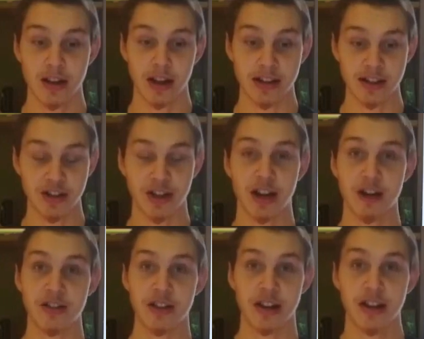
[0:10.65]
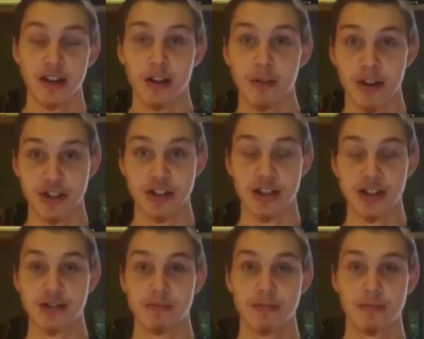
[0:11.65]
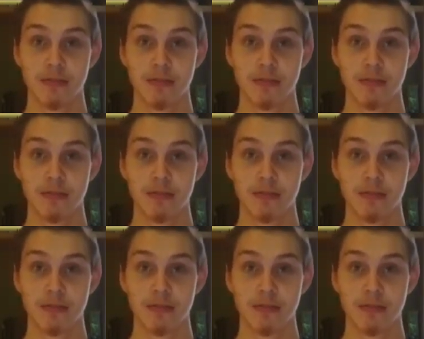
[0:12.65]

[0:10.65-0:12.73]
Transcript: He's such a heretic. Watch this.